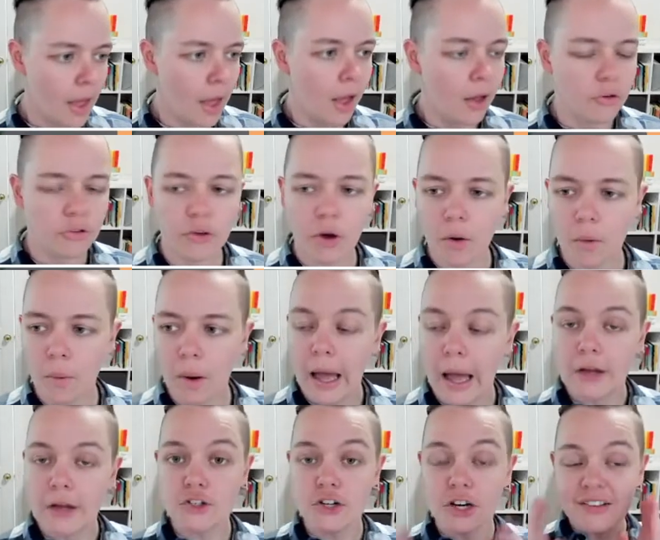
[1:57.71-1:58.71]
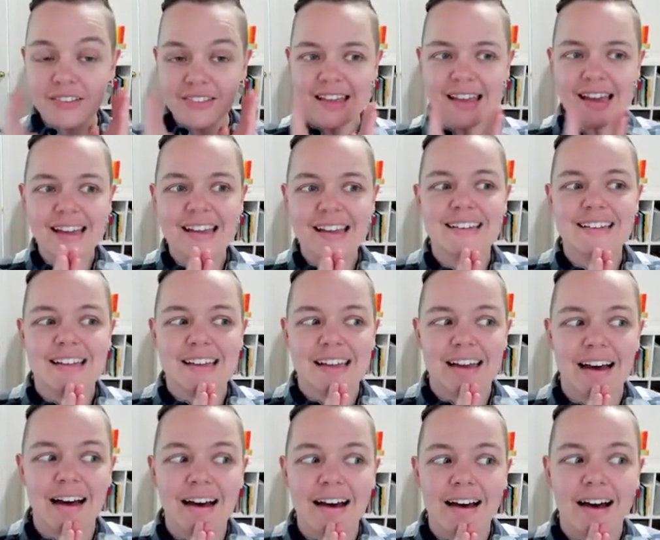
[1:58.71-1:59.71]
So just the
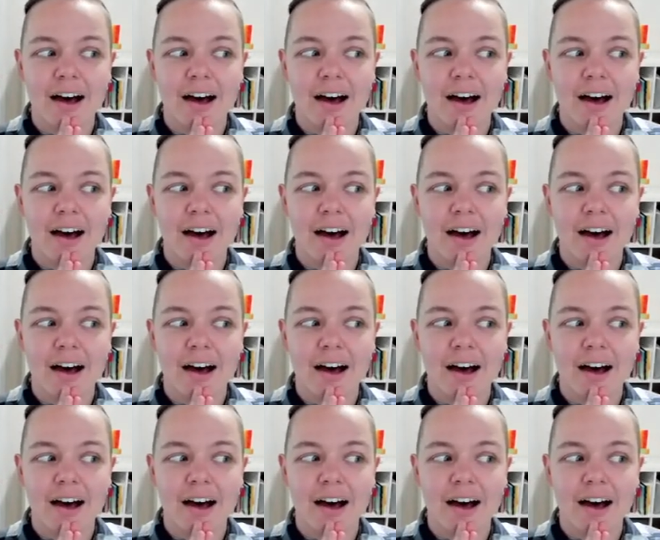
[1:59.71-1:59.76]
idea